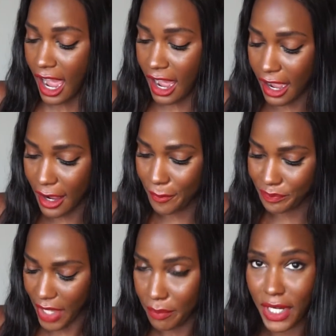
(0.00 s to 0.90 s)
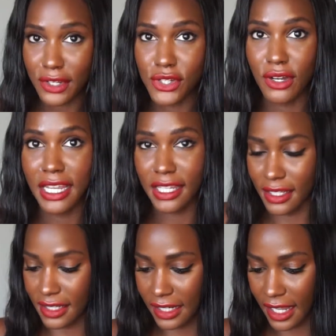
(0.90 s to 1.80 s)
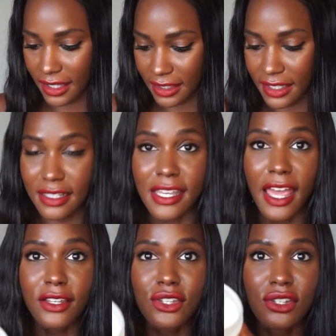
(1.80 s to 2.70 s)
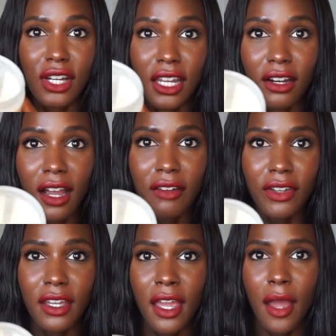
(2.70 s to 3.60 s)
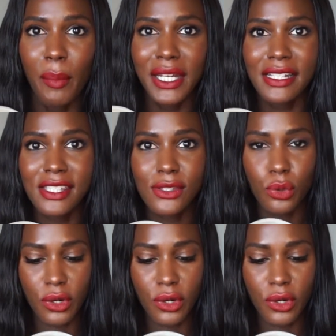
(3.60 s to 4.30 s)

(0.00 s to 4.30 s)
I'm not sure I can get the texture here of it, but it's